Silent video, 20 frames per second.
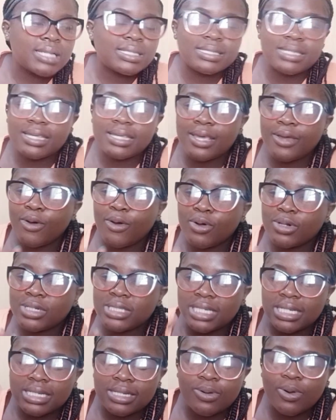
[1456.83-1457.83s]
seeking
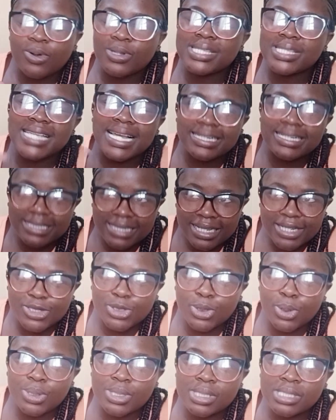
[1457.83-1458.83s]

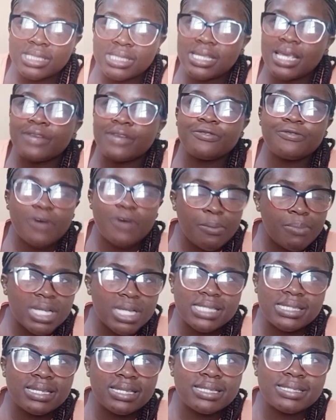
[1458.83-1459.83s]
consultations in
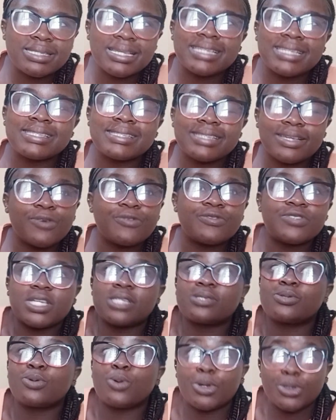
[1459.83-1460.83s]
pharmacies instead of
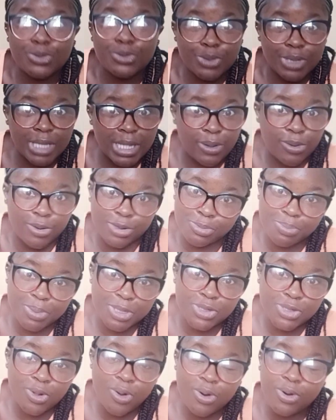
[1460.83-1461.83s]
just going to the
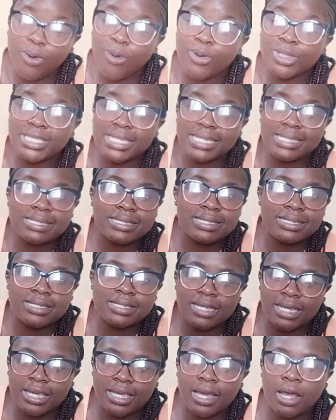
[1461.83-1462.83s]
hospital or just
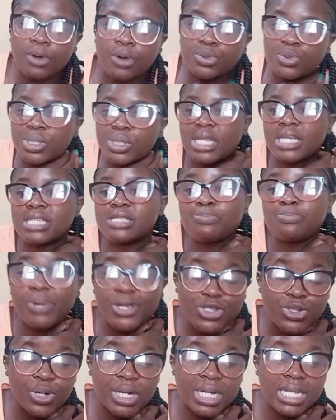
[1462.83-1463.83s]
checking out with a
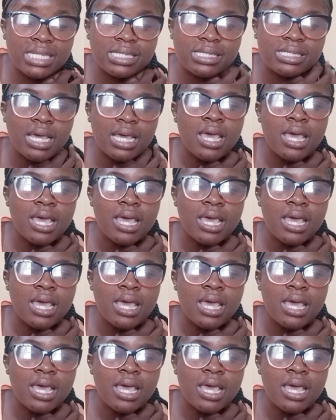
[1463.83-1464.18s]
specialist.